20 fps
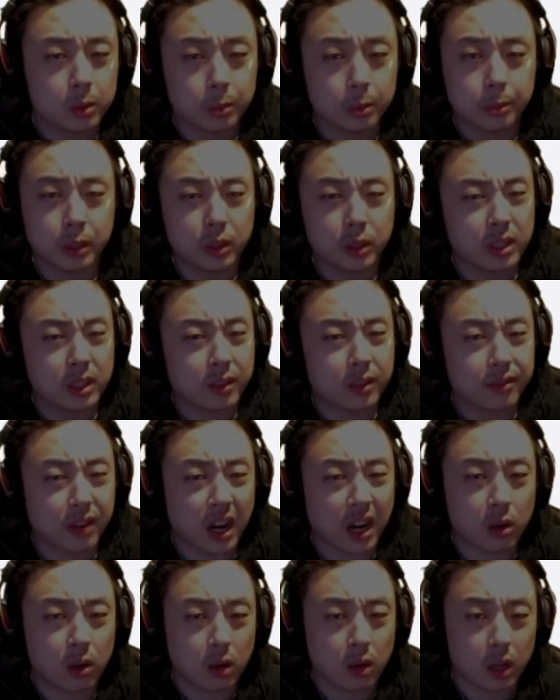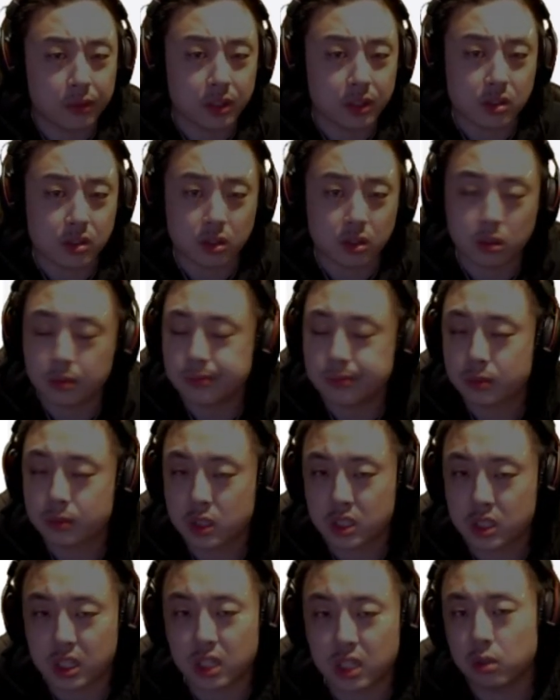building a Fire Ravi, so
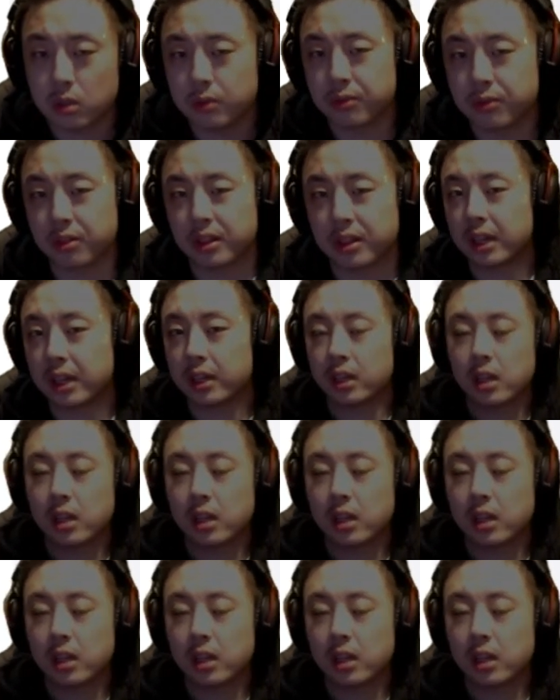stay tuned for that.